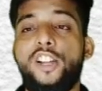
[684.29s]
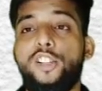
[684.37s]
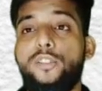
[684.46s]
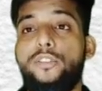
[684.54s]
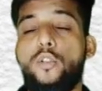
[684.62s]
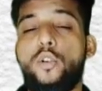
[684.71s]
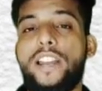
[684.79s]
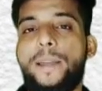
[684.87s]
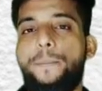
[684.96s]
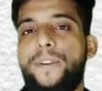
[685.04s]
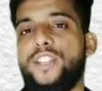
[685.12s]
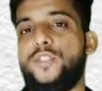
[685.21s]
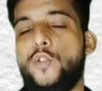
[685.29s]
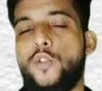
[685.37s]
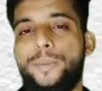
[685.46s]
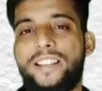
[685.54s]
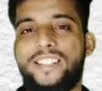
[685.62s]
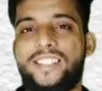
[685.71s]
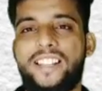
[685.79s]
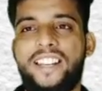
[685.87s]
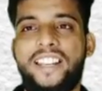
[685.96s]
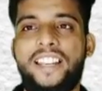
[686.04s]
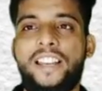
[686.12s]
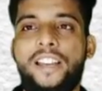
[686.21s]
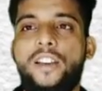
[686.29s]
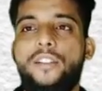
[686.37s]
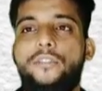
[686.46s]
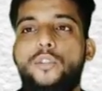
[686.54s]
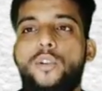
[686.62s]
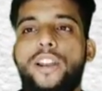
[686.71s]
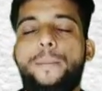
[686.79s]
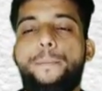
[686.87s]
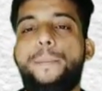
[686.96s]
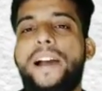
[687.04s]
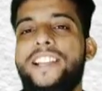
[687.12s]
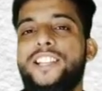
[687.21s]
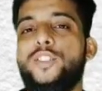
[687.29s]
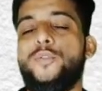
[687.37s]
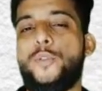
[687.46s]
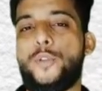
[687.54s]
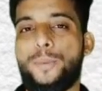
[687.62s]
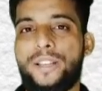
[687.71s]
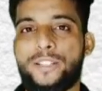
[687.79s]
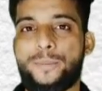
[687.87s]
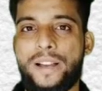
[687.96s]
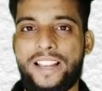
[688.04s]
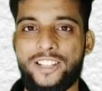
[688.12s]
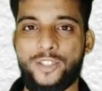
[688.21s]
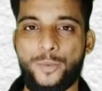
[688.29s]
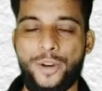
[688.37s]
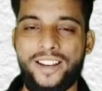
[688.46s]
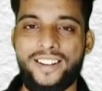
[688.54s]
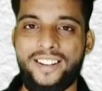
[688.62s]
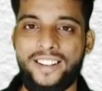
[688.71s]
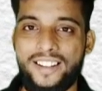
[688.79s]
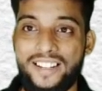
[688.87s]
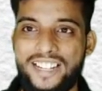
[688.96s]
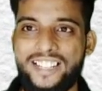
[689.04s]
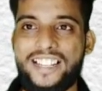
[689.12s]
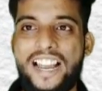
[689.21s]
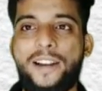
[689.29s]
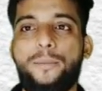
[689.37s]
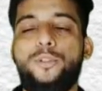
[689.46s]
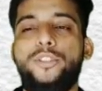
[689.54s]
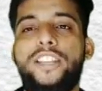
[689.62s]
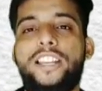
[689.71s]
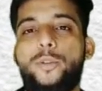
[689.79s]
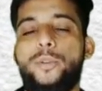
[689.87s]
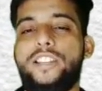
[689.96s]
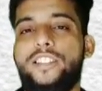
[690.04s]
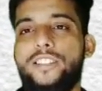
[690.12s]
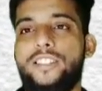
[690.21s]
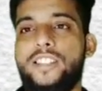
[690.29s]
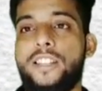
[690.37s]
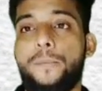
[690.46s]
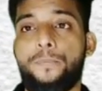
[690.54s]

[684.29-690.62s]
So 4a plus 4b is 3, 4a minus 4b is minus 1. Let us add both the equations.